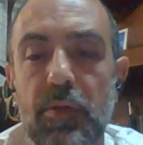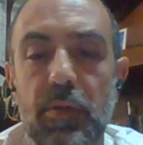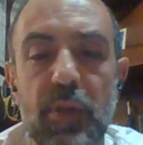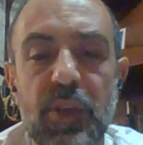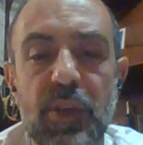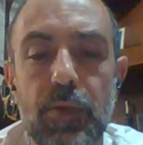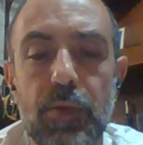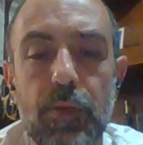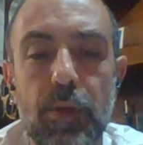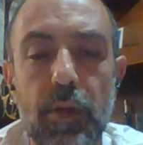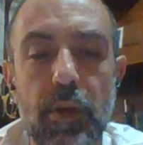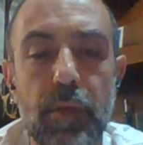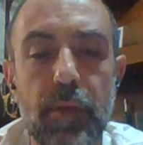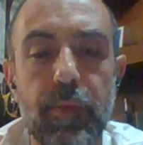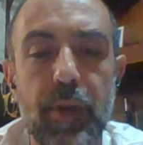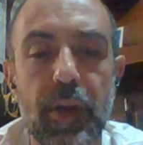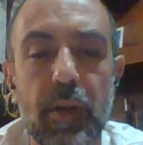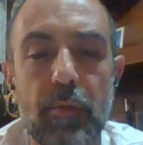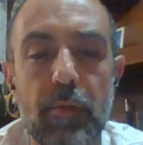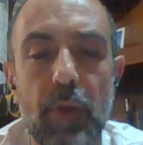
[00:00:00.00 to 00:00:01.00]
let's Google the
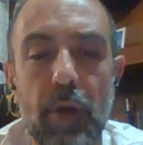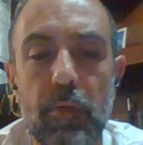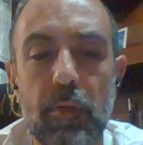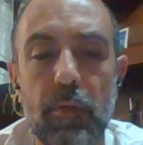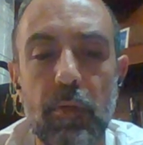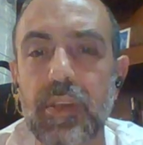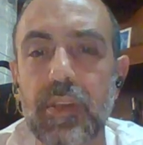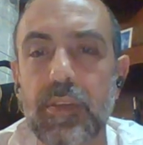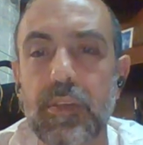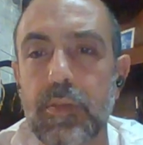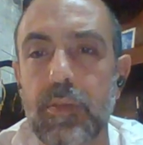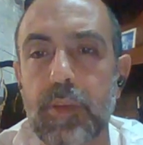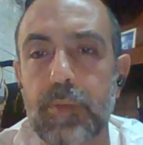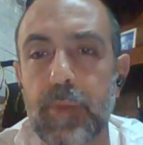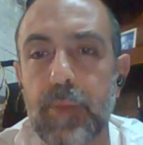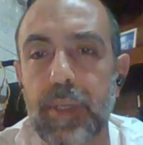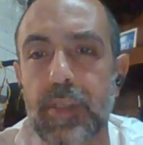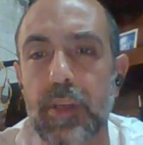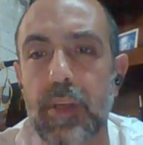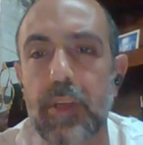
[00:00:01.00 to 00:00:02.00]
meaning, but gratitude is
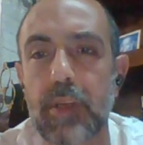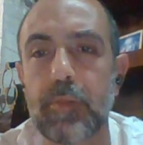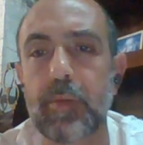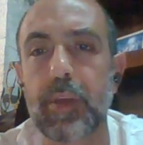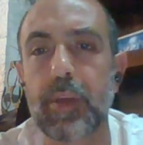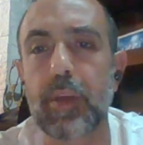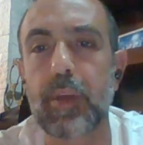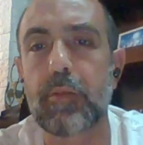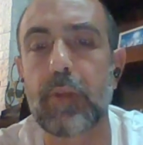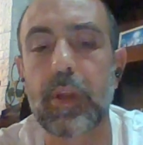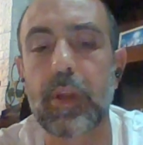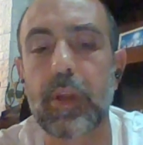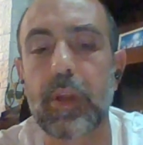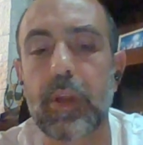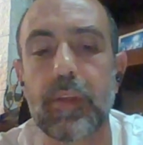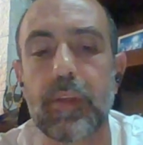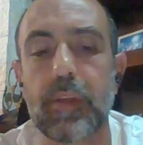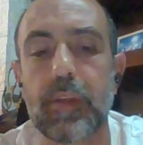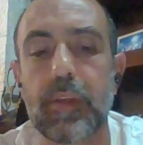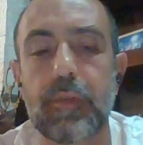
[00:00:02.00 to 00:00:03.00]
basically being
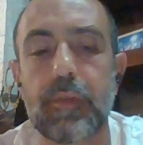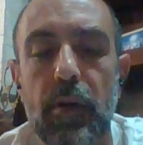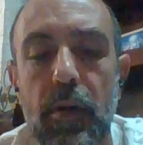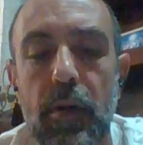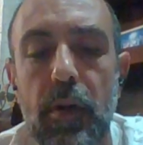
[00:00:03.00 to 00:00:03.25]
grateful